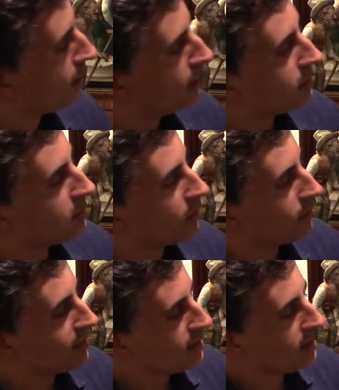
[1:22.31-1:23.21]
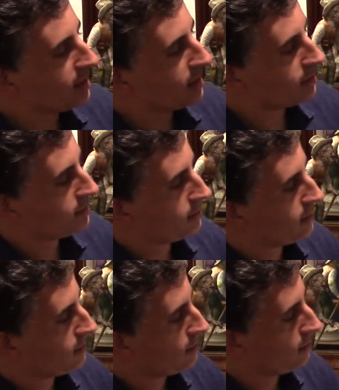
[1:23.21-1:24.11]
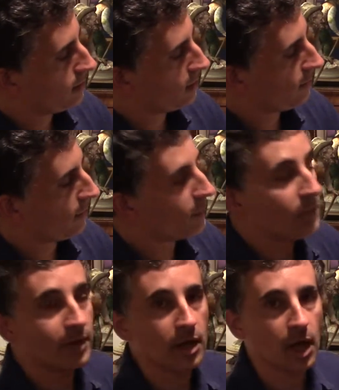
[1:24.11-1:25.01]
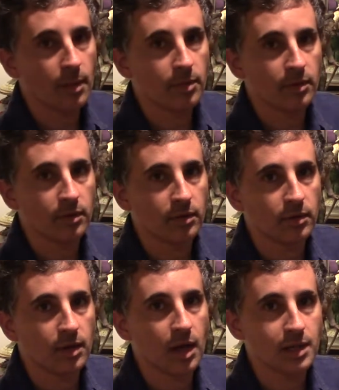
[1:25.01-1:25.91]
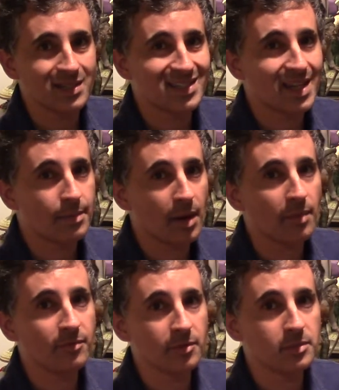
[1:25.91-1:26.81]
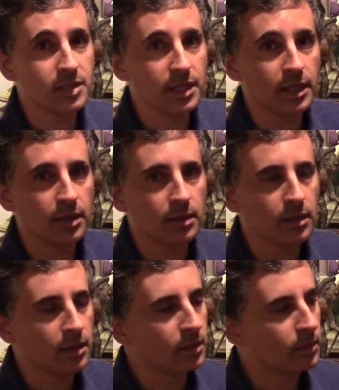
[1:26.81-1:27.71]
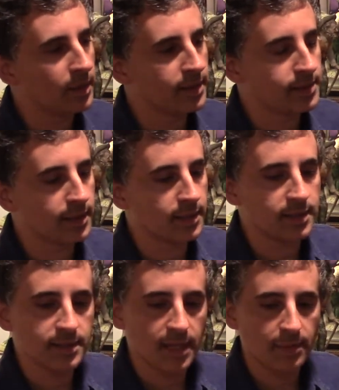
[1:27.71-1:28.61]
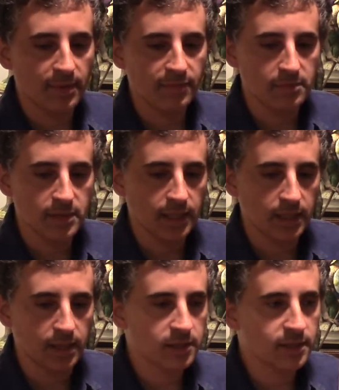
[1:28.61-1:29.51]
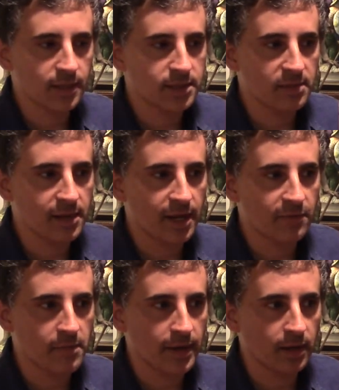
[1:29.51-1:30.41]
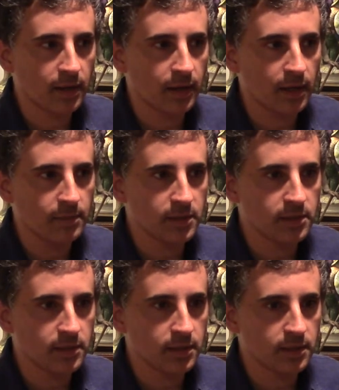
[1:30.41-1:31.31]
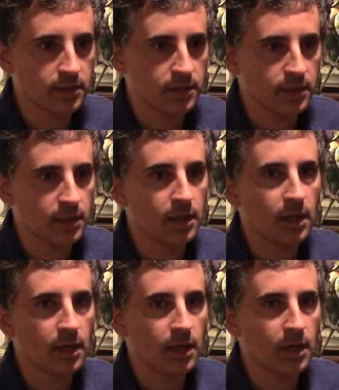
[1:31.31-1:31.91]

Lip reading: So this, if I'm moving up, a step up from D, wait a second, a step up from D, I just got to say my alphabet, A, B, C, D,